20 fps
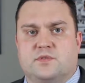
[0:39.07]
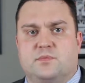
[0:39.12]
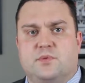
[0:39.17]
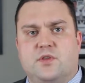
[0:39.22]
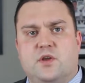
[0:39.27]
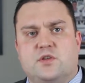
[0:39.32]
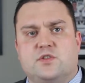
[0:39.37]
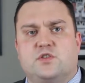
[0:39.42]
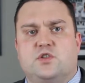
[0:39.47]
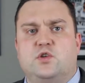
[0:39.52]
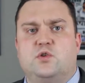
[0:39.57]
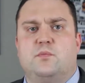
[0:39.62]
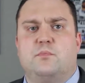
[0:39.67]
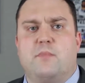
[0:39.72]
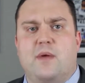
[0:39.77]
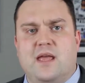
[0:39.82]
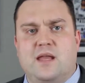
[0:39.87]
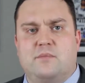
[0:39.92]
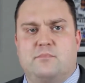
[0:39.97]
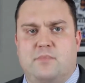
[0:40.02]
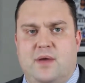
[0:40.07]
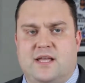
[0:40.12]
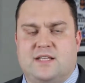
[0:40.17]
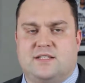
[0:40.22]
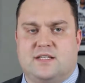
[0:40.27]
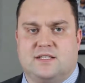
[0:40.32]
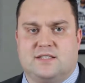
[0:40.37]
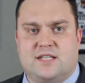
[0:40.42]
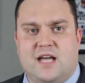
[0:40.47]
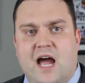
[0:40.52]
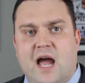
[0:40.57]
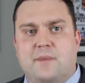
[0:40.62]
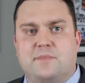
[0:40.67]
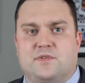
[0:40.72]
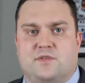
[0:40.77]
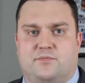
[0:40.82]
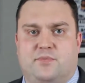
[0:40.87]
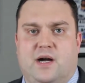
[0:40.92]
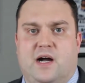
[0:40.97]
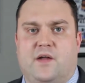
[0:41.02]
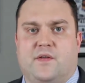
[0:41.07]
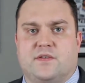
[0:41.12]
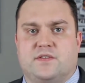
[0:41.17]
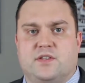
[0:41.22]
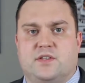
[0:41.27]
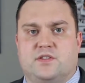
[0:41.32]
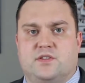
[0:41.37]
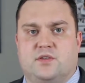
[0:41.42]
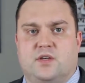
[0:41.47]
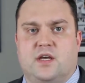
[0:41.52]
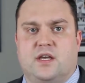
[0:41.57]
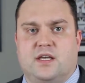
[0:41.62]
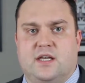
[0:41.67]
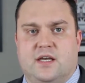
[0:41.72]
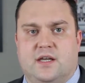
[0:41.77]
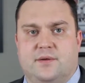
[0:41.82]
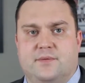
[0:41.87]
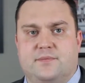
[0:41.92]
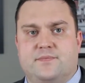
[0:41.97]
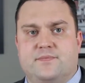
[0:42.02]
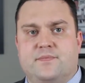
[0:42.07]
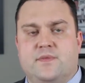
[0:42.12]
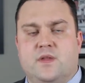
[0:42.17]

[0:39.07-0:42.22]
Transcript: but there's two main basic types of policies you can get.